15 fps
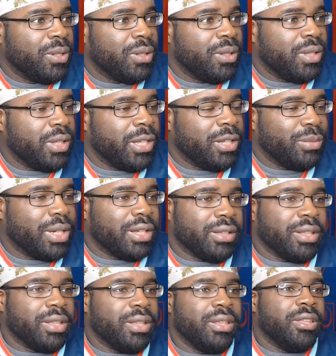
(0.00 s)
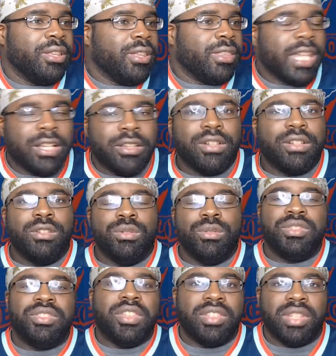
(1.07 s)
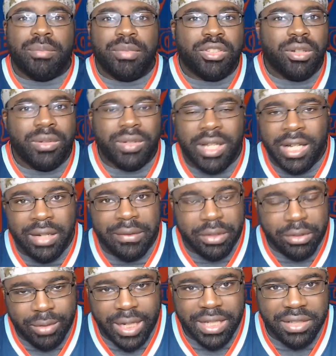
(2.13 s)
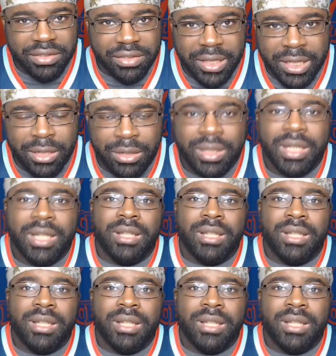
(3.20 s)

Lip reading: anyway, that concludes this episode of the Kraken's Lair.